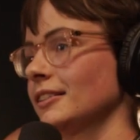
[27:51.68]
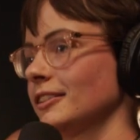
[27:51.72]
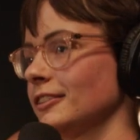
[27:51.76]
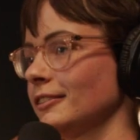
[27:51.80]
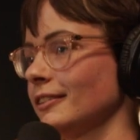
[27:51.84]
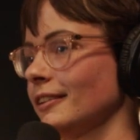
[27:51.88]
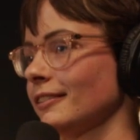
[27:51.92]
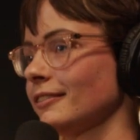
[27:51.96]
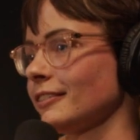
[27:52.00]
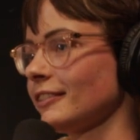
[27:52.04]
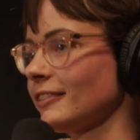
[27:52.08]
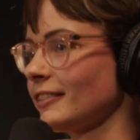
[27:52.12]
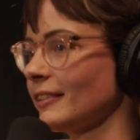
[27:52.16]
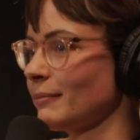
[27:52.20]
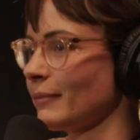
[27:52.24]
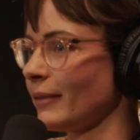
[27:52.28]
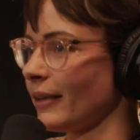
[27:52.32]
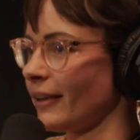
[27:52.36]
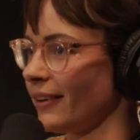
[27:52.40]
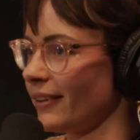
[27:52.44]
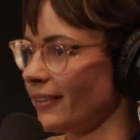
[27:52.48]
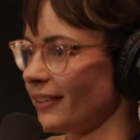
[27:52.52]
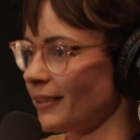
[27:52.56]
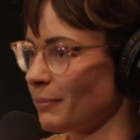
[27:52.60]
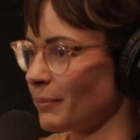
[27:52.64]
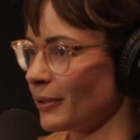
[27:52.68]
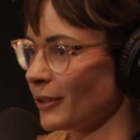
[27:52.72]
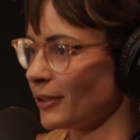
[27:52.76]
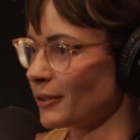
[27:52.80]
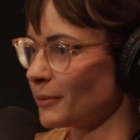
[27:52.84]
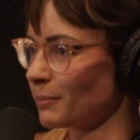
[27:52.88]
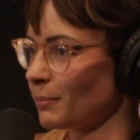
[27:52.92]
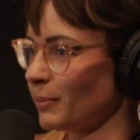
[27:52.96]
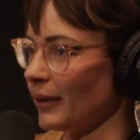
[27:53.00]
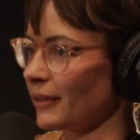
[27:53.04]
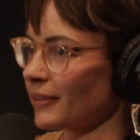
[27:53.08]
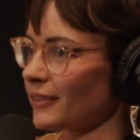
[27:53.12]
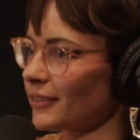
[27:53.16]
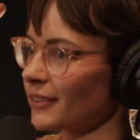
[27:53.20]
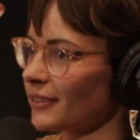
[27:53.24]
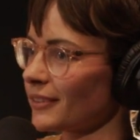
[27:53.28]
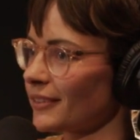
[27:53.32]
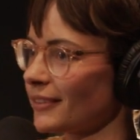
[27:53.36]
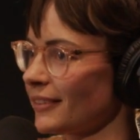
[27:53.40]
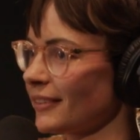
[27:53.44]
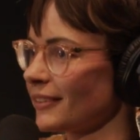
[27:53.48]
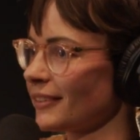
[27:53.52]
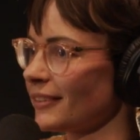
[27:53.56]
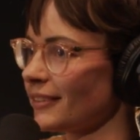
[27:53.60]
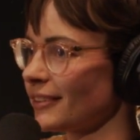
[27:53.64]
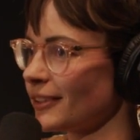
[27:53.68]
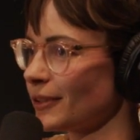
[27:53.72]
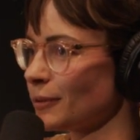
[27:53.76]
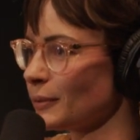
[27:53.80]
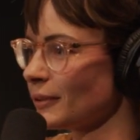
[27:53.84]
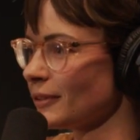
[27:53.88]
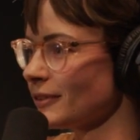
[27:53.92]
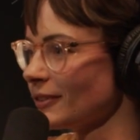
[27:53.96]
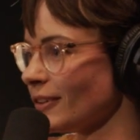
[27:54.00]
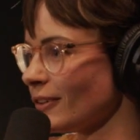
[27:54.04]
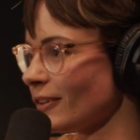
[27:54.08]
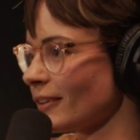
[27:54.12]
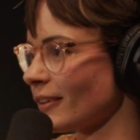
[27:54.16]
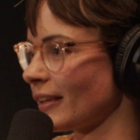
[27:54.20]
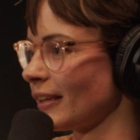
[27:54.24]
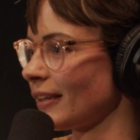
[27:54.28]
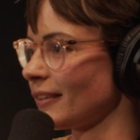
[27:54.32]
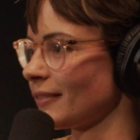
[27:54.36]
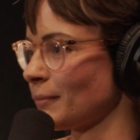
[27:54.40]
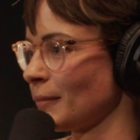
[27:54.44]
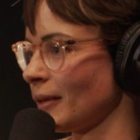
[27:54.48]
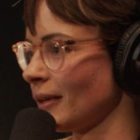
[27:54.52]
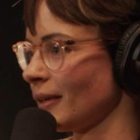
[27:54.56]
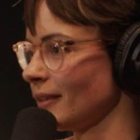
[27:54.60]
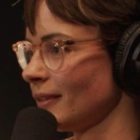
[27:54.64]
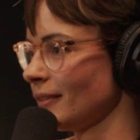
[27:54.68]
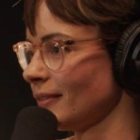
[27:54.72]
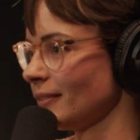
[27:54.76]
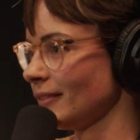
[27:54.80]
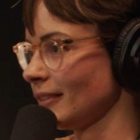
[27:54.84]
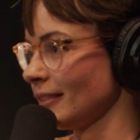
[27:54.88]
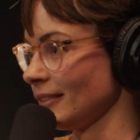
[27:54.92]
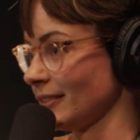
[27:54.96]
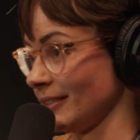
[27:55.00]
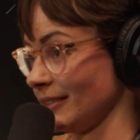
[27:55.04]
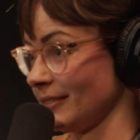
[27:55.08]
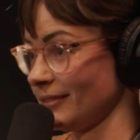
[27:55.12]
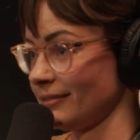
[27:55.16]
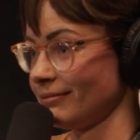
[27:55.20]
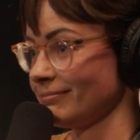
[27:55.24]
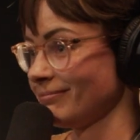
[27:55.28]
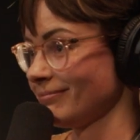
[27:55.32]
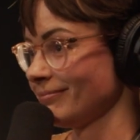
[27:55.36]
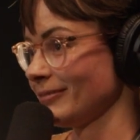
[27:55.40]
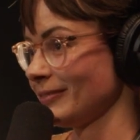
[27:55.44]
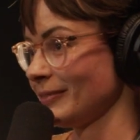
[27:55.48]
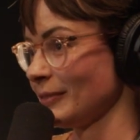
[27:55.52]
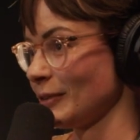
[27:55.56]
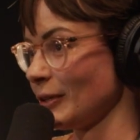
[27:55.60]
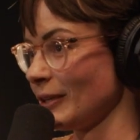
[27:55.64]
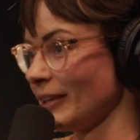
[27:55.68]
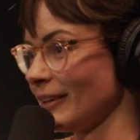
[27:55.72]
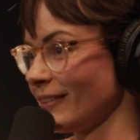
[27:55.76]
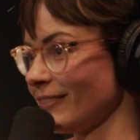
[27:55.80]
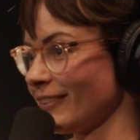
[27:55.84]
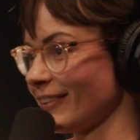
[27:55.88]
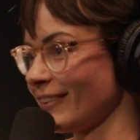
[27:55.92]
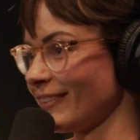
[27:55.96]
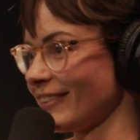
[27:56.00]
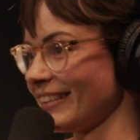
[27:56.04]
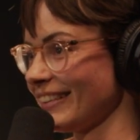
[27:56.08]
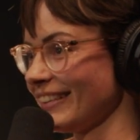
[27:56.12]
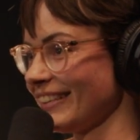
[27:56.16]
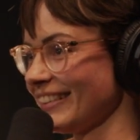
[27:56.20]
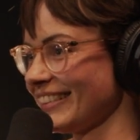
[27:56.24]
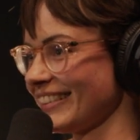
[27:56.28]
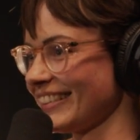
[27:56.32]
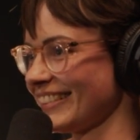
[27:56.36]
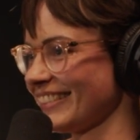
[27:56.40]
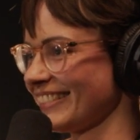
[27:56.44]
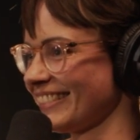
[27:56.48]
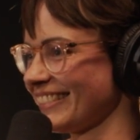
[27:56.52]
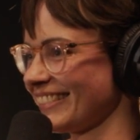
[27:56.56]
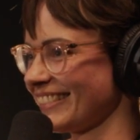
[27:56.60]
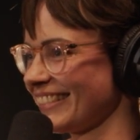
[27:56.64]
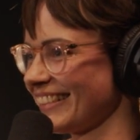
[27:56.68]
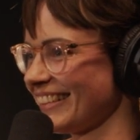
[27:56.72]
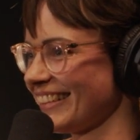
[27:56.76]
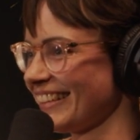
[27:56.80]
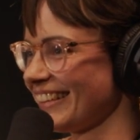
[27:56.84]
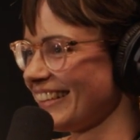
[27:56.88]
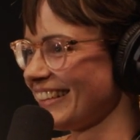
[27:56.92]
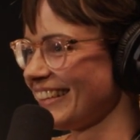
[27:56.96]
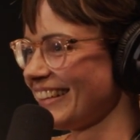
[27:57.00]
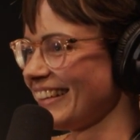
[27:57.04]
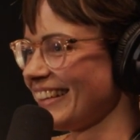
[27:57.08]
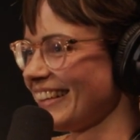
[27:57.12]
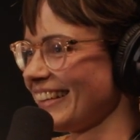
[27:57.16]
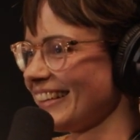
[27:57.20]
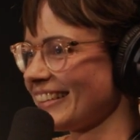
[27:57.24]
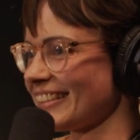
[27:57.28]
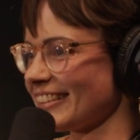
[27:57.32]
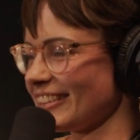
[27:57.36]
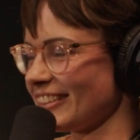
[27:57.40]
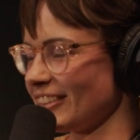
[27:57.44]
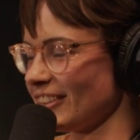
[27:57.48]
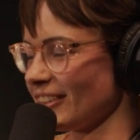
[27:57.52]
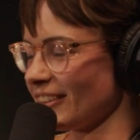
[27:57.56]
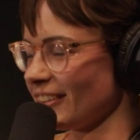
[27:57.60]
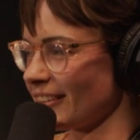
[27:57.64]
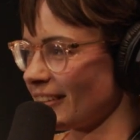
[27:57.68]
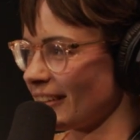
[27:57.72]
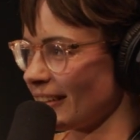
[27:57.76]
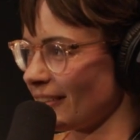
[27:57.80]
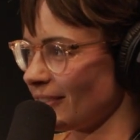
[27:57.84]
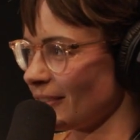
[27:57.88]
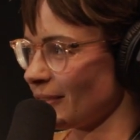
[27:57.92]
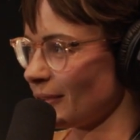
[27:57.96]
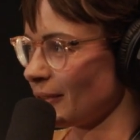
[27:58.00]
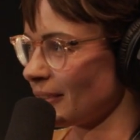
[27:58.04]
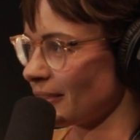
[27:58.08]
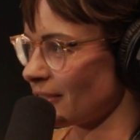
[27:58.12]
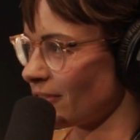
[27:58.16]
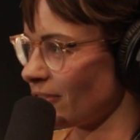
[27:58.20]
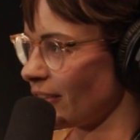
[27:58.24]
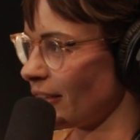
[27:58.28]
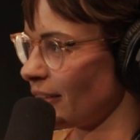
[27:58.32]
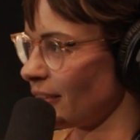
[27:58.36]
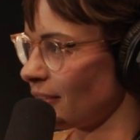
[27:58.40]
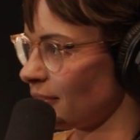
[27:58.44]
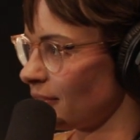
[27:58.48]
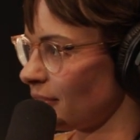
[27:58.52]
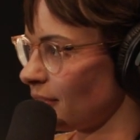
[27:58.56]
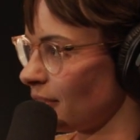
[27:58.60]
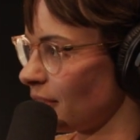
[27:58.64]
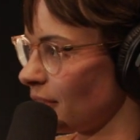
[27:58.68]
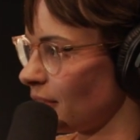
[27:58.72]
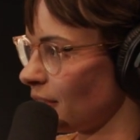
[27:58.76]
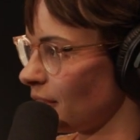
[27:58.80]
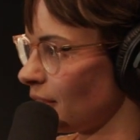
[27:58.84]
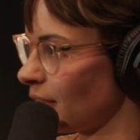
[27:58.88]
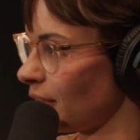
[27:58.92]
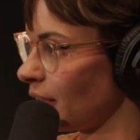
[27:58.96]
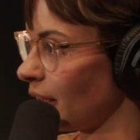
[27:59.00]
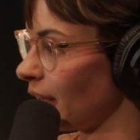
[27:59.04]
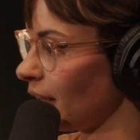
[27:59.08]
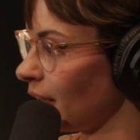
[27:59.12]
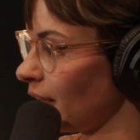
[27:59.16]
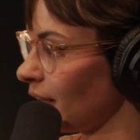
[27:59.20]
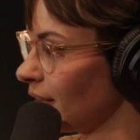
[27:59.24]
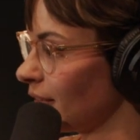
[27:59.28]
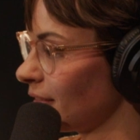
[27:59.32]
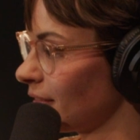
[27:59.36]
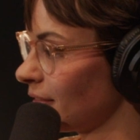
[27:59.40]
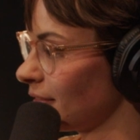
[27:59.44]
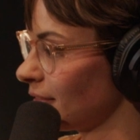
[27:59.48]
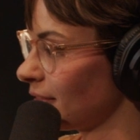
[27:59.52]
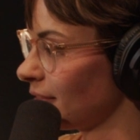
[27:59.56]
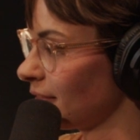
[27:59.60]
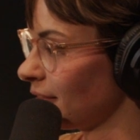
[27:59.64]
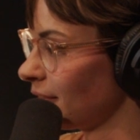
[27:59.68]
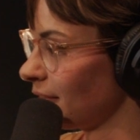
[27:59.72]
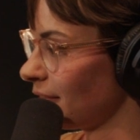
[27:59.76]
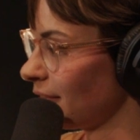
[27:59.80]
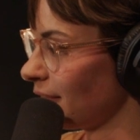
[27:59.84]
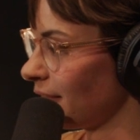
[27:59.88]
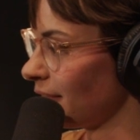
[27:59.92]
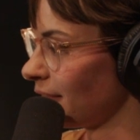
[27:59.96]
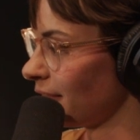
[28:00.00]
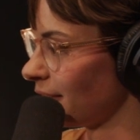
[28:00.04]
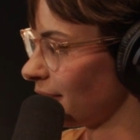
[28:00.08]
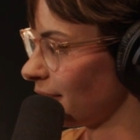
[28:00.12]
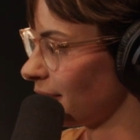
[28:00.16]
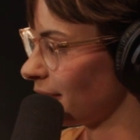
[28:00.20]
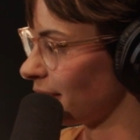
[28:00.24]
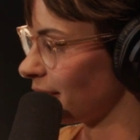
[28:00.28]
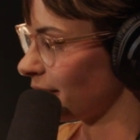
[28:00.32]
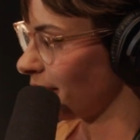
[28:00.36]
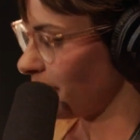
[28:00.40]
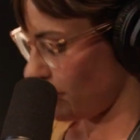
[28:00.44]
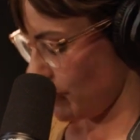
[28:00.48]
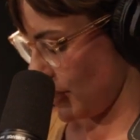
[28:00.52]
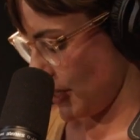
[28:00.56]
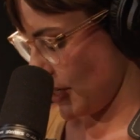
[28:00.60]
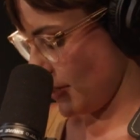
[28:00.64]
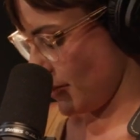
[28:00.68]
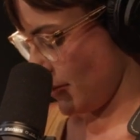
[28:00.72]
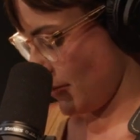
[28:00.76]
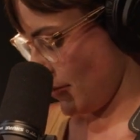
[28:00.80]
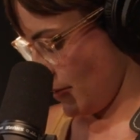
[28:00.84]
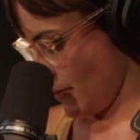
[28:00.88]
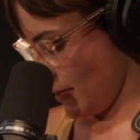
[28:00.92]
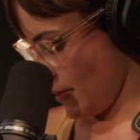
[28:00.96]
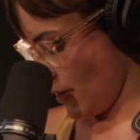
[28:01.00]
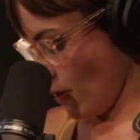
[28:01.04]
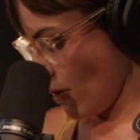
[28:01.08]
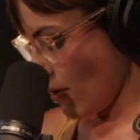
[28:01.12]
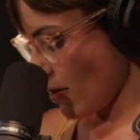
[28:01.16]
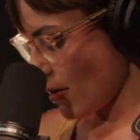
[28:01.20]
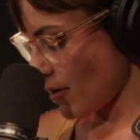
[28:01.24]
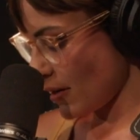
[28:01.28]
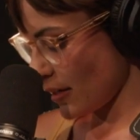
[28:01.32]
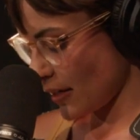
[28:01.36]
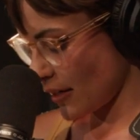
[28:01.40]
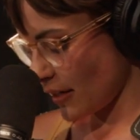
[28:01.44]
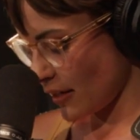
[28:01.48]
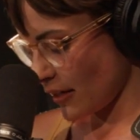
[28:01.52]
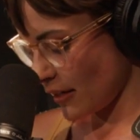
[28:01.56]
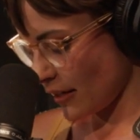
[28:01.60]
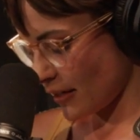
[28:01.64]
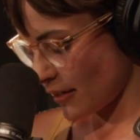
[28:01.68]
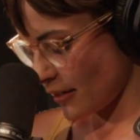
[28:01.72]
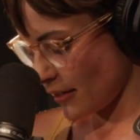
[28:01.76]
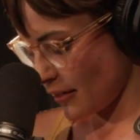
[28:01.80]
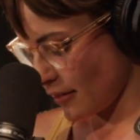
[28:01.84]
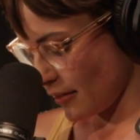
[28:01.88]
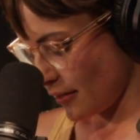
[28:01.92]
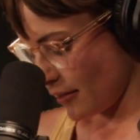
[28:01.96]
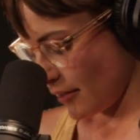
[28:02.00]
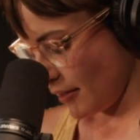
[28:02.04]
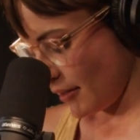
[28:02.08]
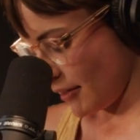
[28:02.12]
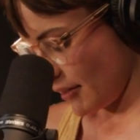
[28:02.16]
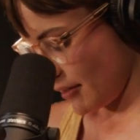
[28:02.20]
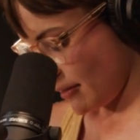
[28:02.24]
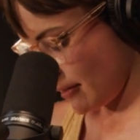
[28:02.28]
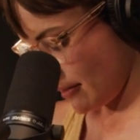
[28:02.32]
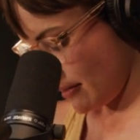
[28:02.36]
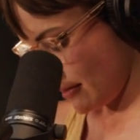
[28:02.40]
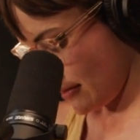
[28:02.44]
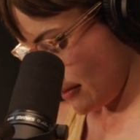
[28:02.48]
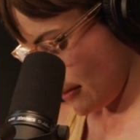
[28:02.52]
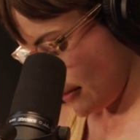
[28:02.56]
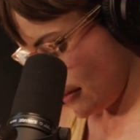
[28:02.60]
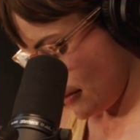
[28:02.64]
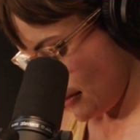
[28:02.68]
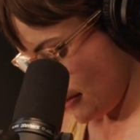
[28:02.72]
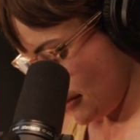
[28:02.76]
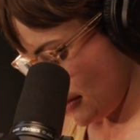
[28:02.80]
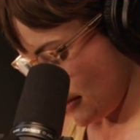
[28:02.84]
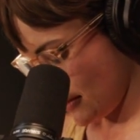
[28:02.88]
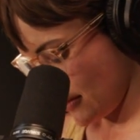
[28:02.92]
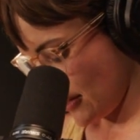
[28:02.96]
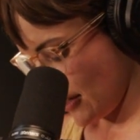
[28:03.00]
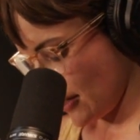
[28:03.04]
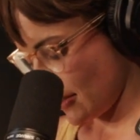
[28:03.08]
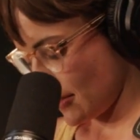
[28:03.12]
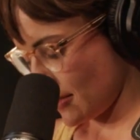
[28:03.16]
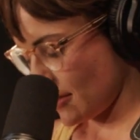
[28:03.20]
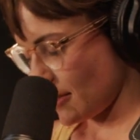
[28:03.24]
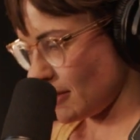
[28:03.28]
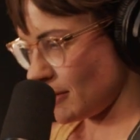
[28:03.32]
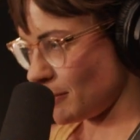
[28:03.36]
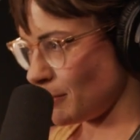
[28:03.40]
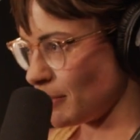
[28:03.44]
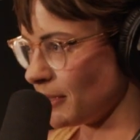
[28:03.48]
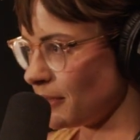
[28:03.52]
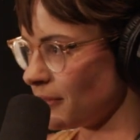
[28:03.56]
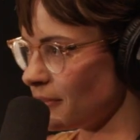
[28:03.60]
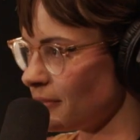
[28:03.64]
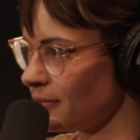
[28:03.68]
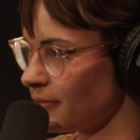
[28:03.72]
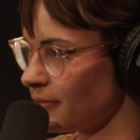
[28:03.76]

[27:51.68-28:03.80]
to everyone behind the perspex. You will not get my illness, whatever it is. It's a joke. Everyone's fine. Hey? What does that mean? Oh, I clicked the thing. Thanks, Bill.